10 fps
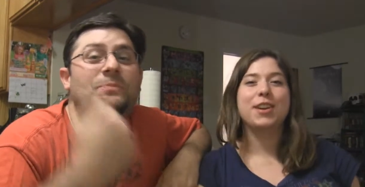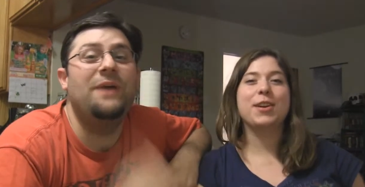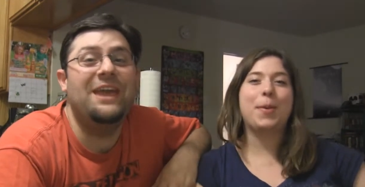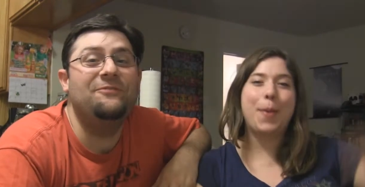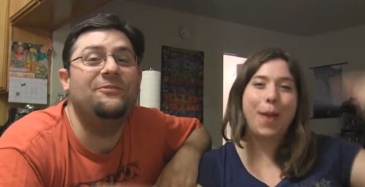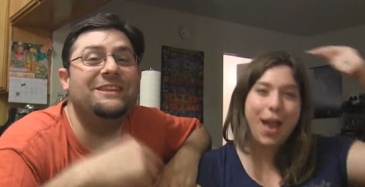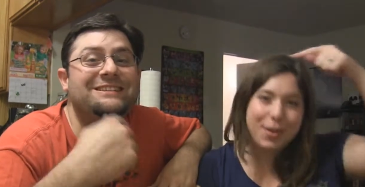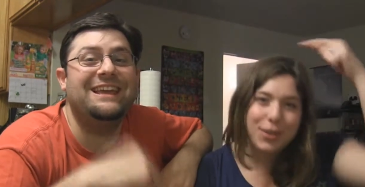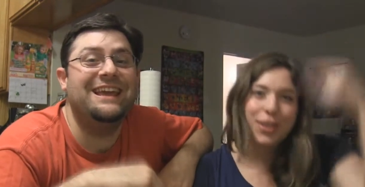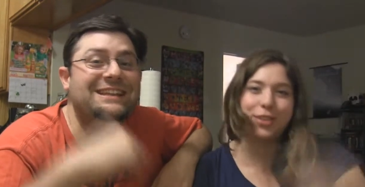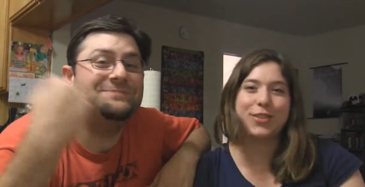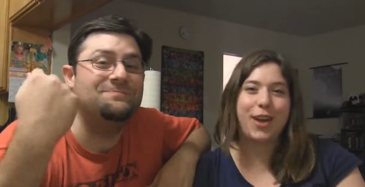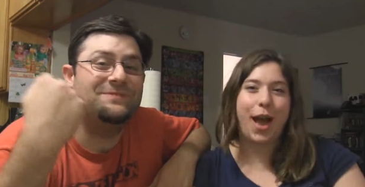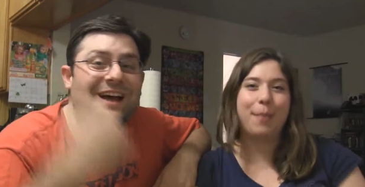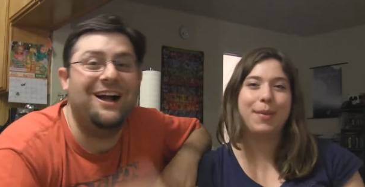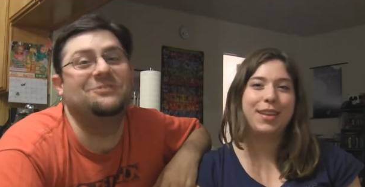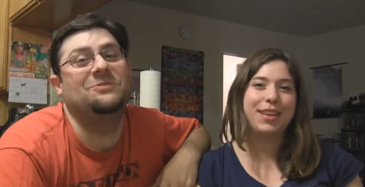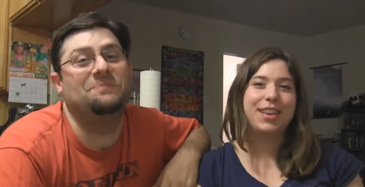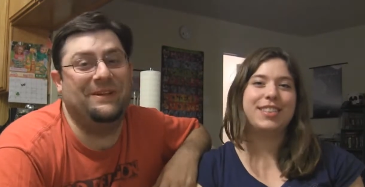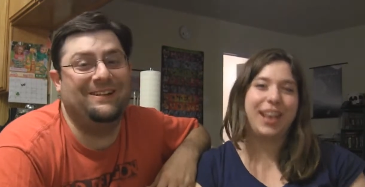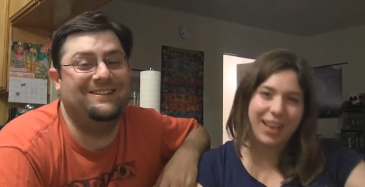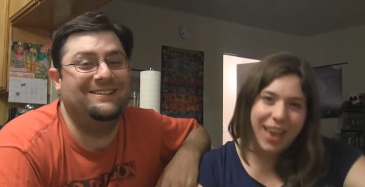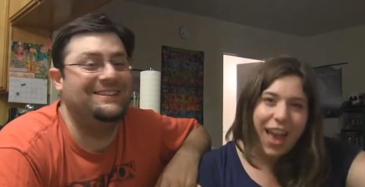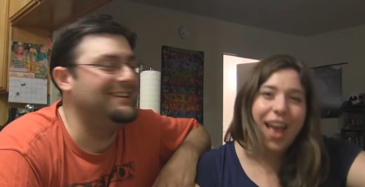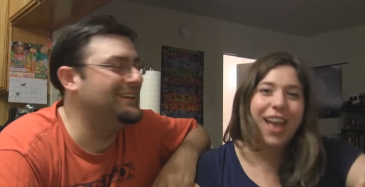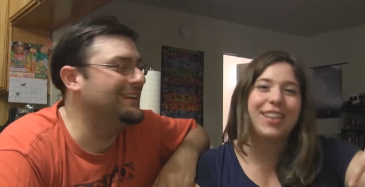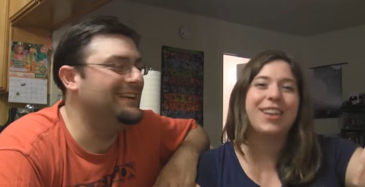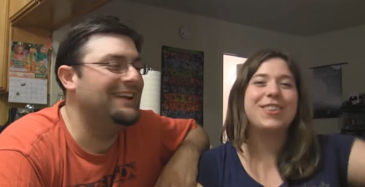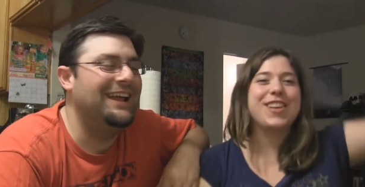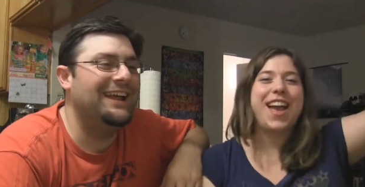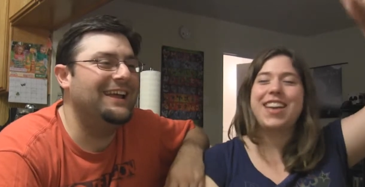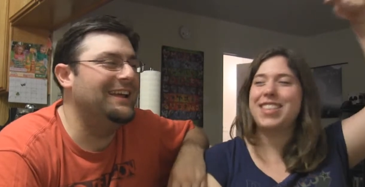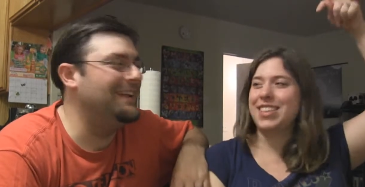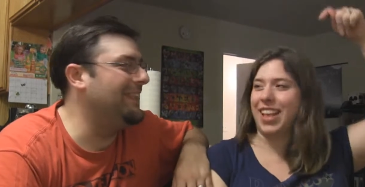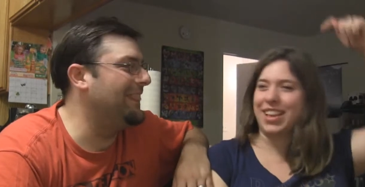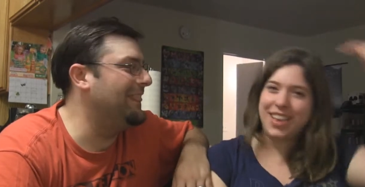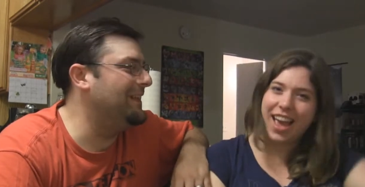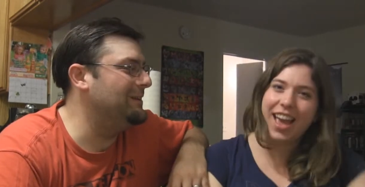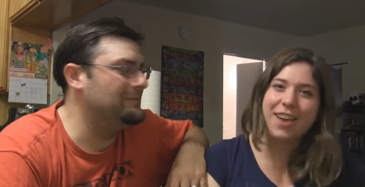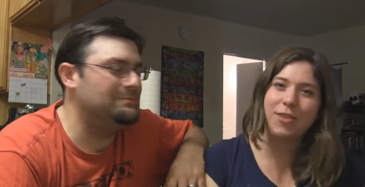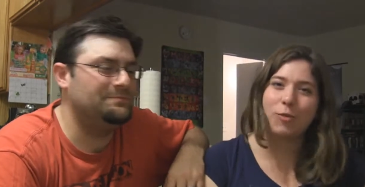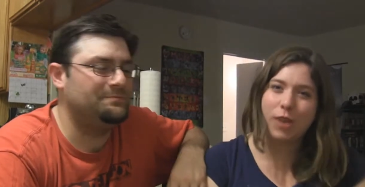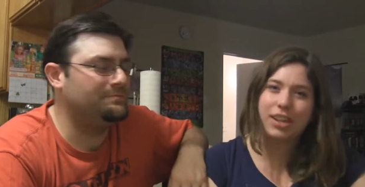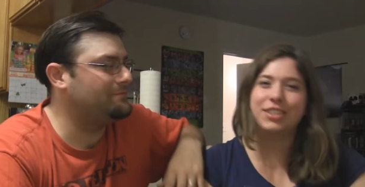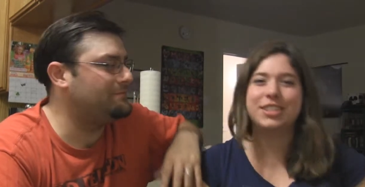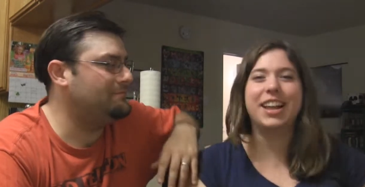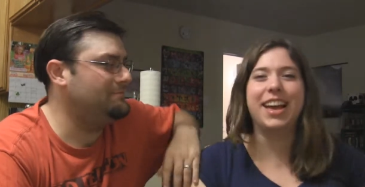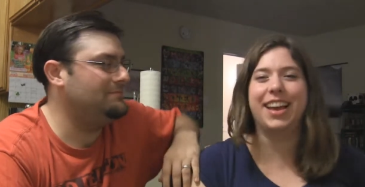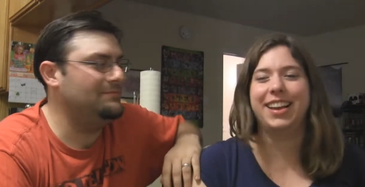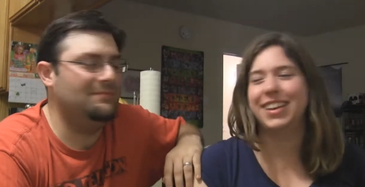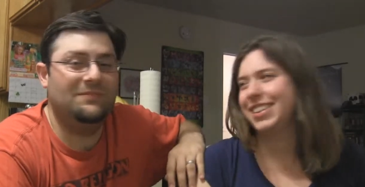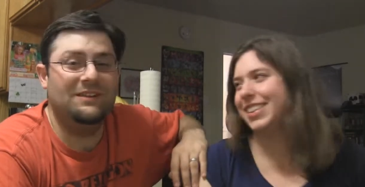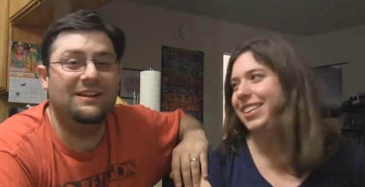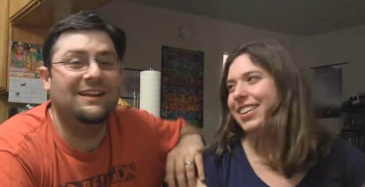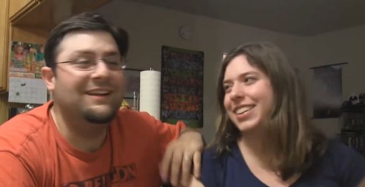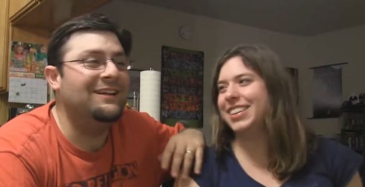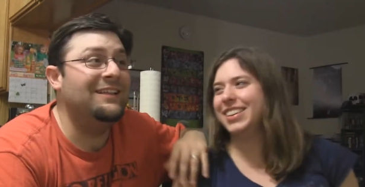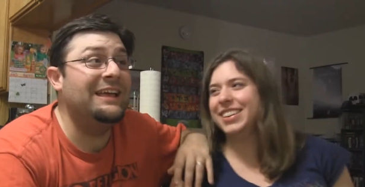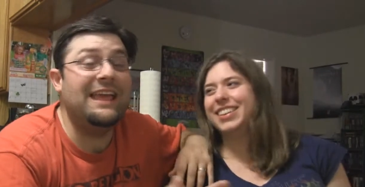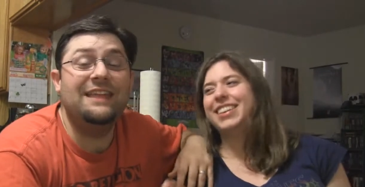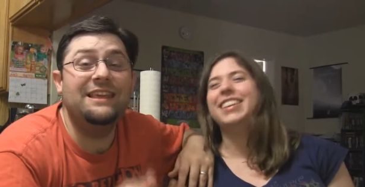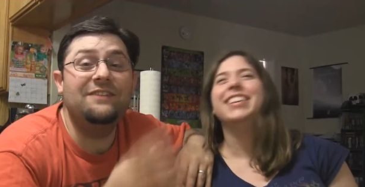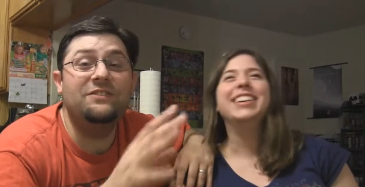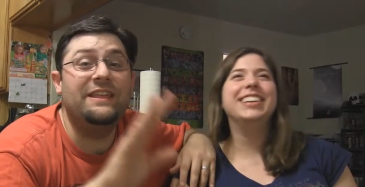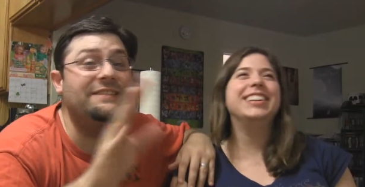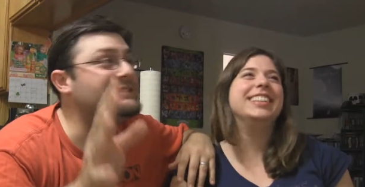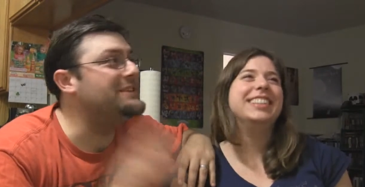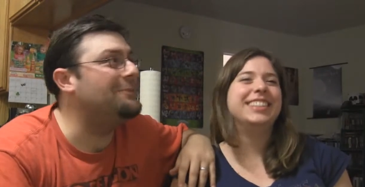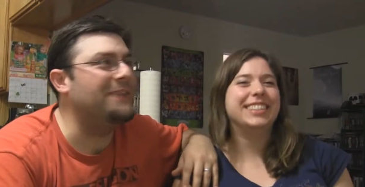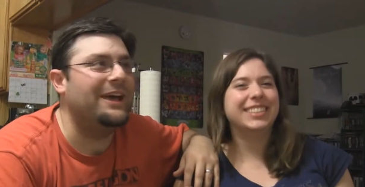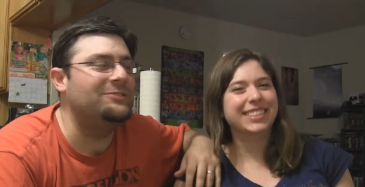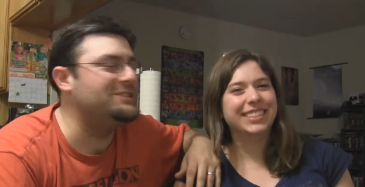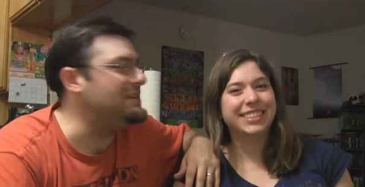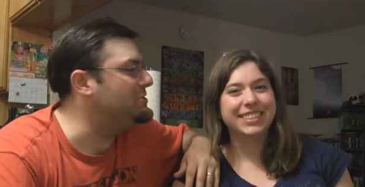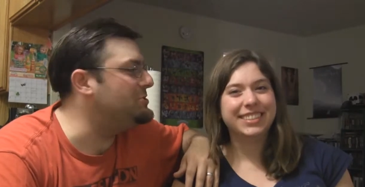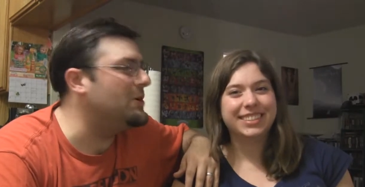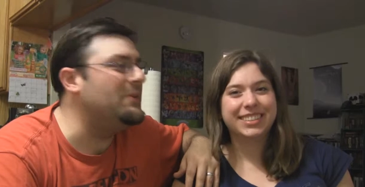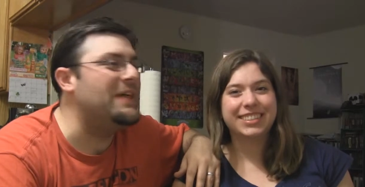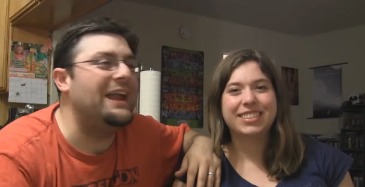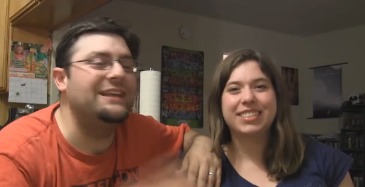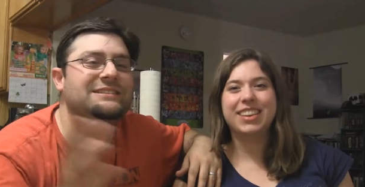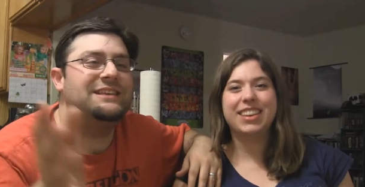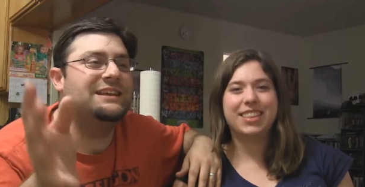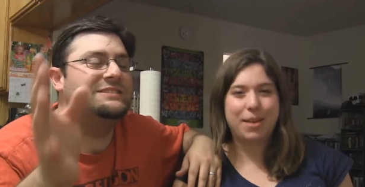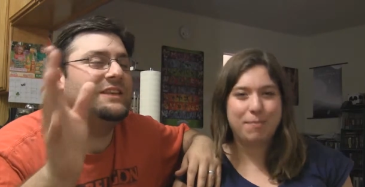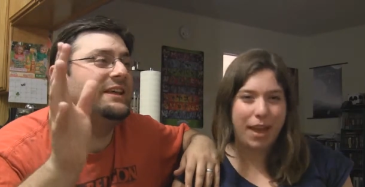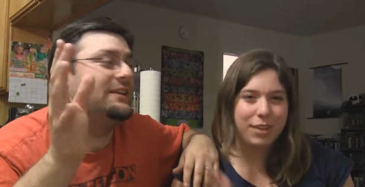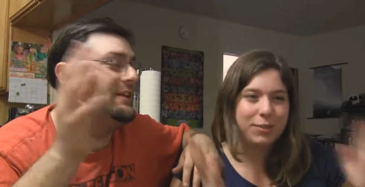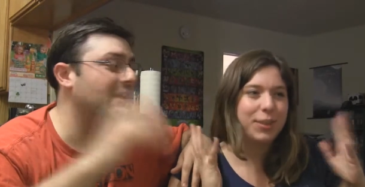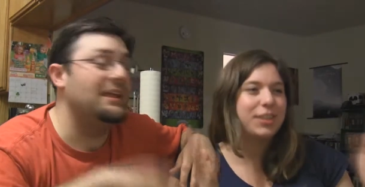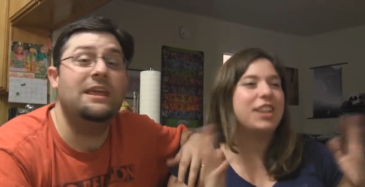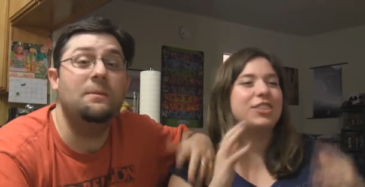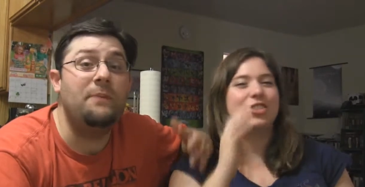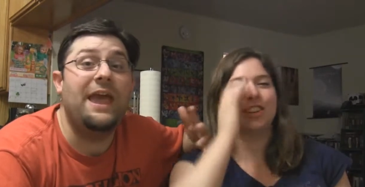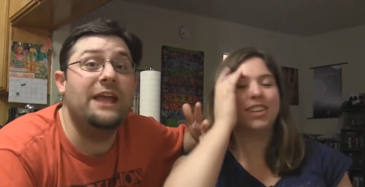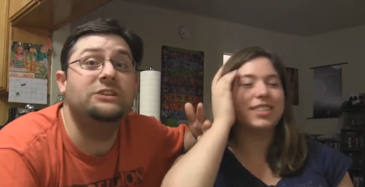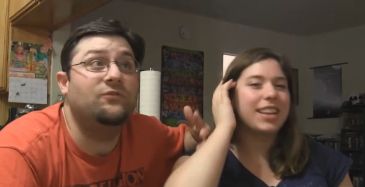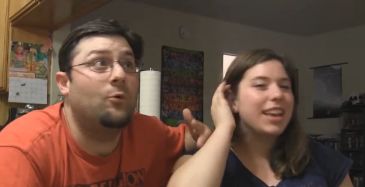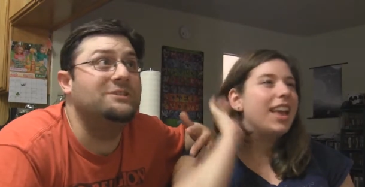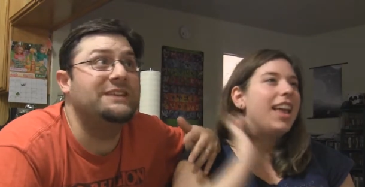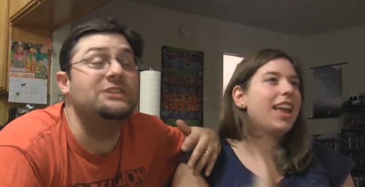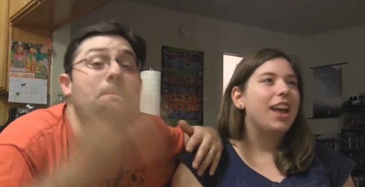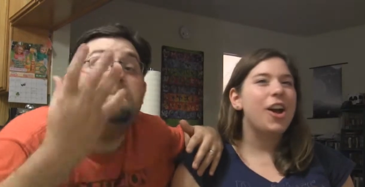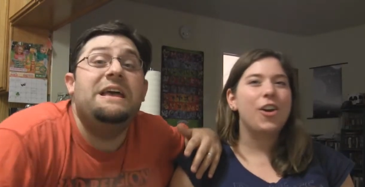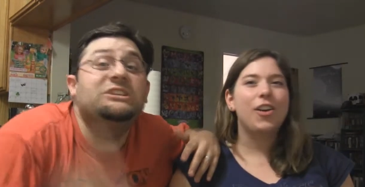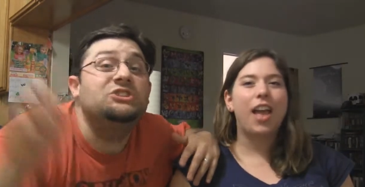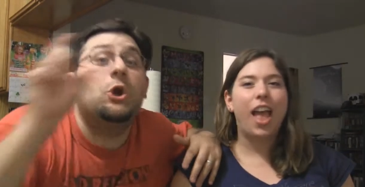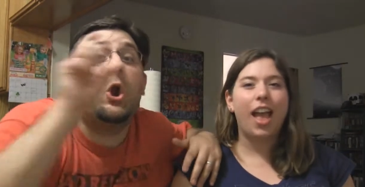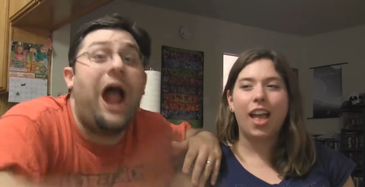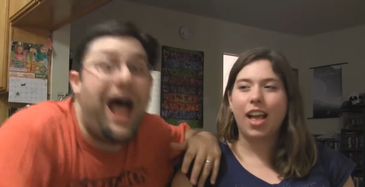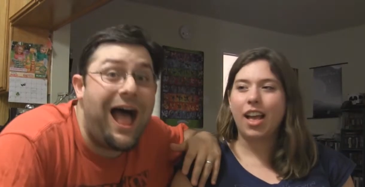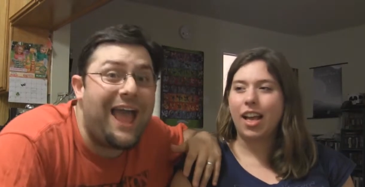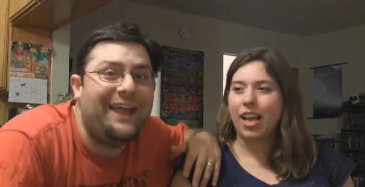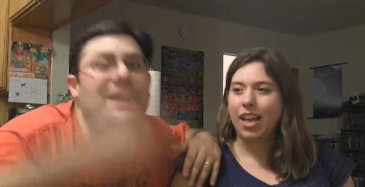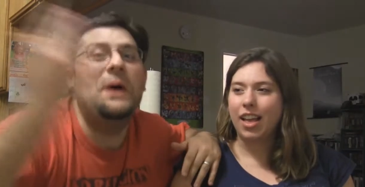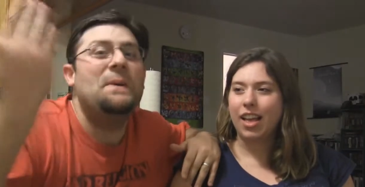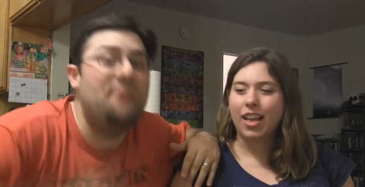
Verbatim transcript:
Speaker 1: You pay for this kid's doctor bill. There's a kid, okay? There's a kid with one good leg.
Speaker 2: Like, and even and the subtitles even show that it says he like pays for his he pays for his injuries. Mr. Hyde